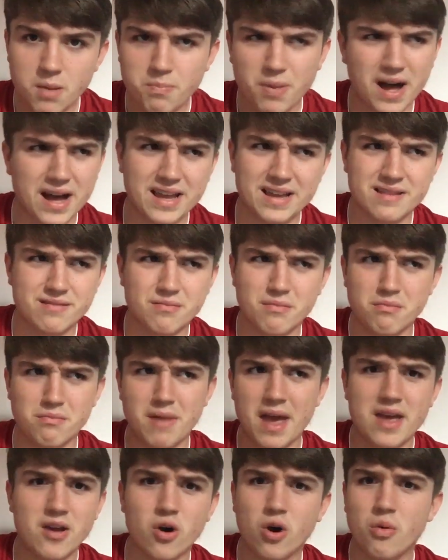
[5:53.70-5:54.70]
back in
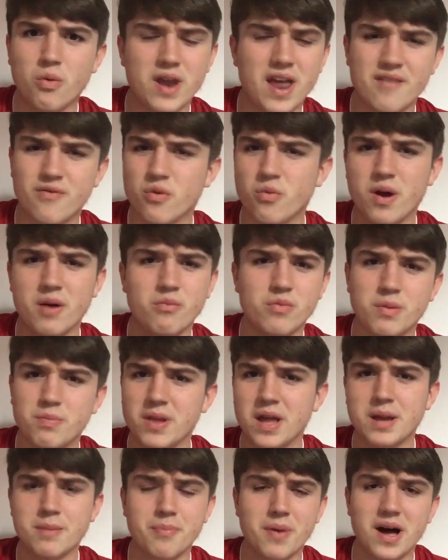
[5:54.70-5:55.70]
May or whatever when we
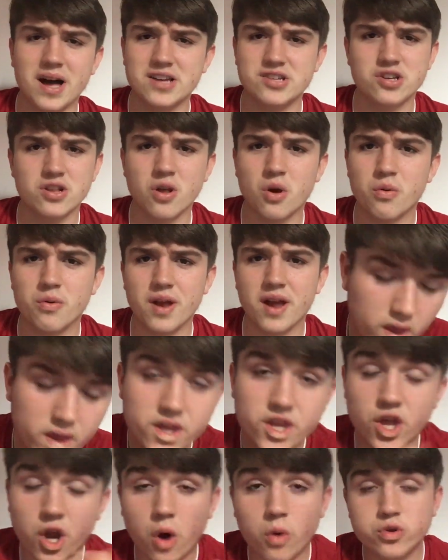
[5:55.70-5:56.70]
played Barcelona.
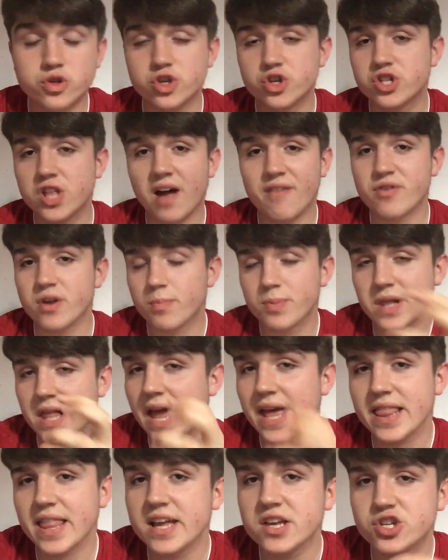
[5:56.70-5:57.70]
You know, just having a
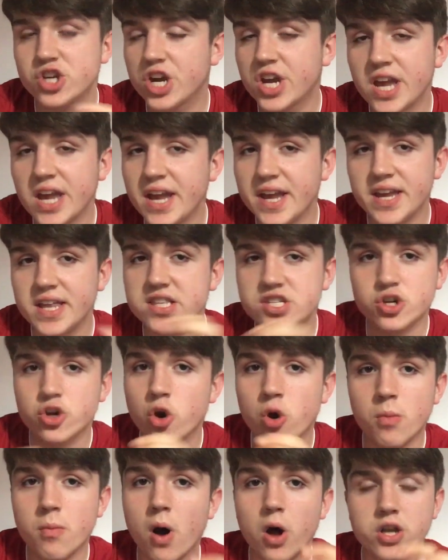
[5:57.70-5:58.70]
player like Shaqiri to
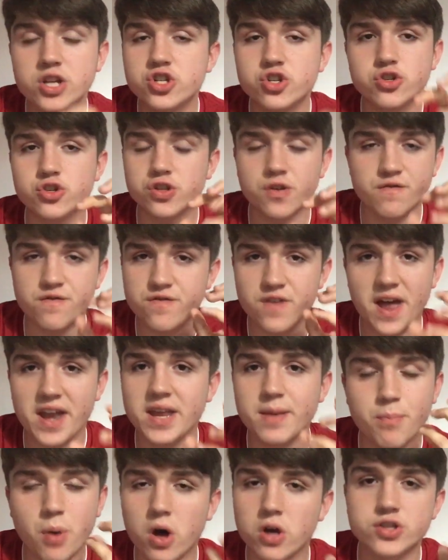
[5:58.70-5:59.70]
come on is just a
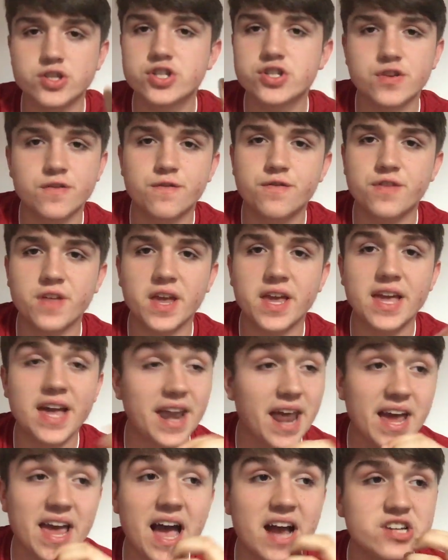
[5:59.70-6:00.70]
very positive thing.
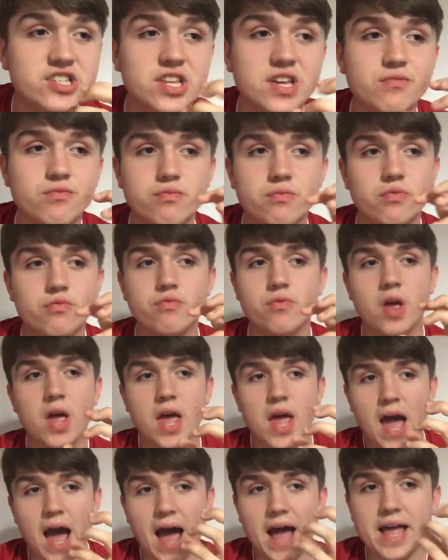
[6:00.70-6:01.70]
And I actually,
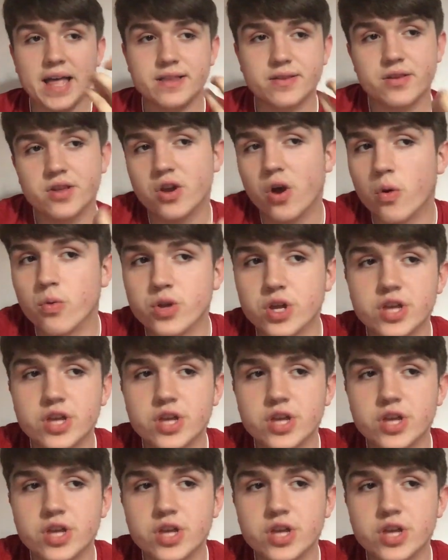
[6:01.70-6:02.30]
I, you know,